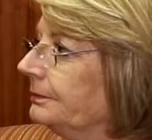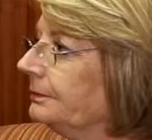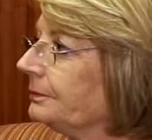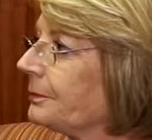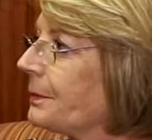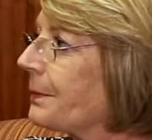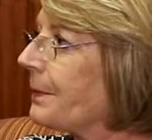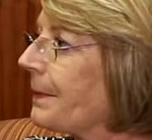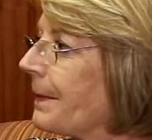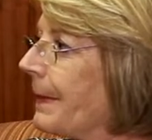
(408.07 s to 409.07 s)

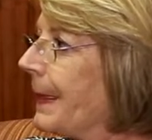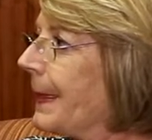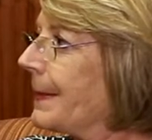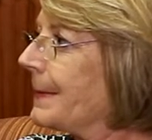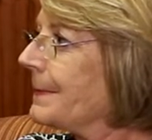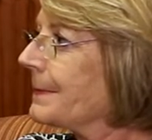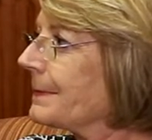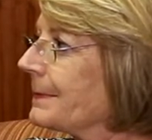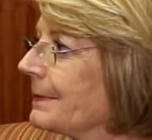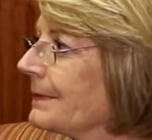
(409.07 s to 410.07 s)

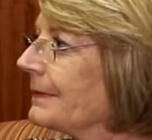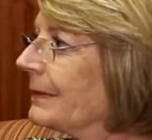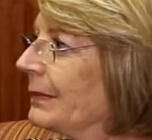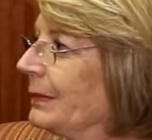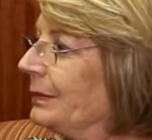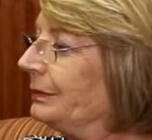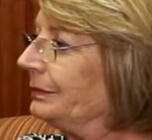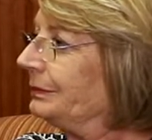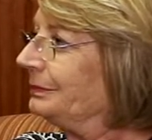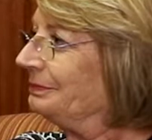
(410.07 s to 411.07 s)

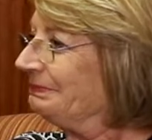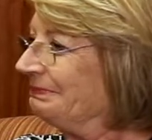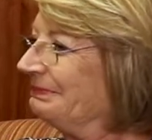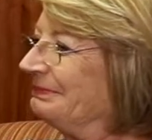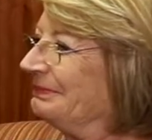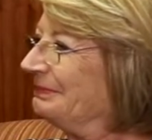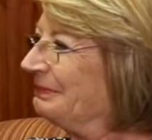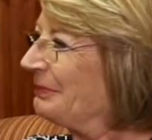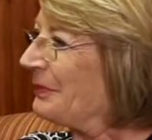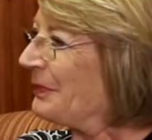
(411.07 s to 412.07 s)

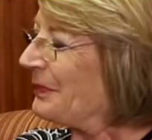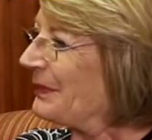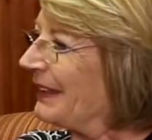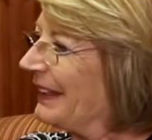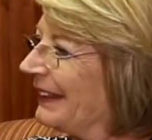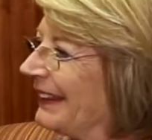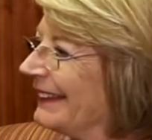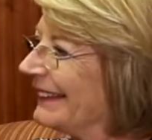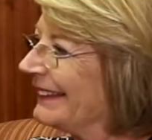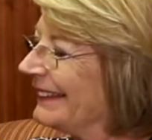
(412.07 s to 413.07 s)

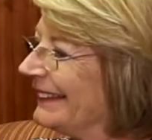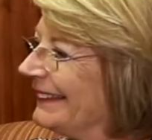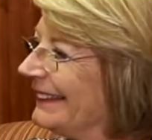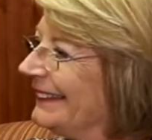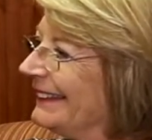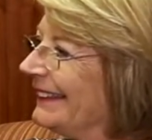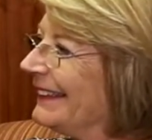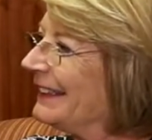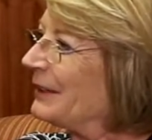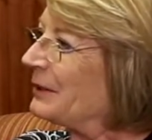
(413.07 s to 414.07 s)

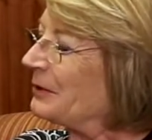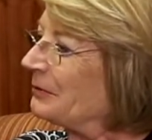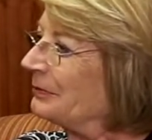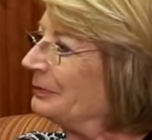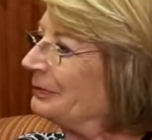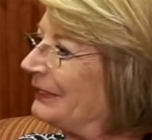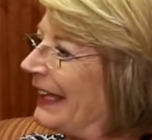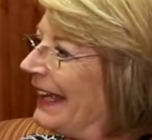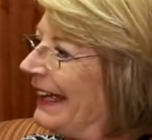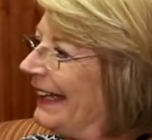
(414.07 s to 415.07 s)

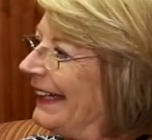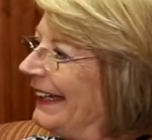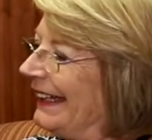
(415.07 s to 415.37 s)
The person shown says nothing.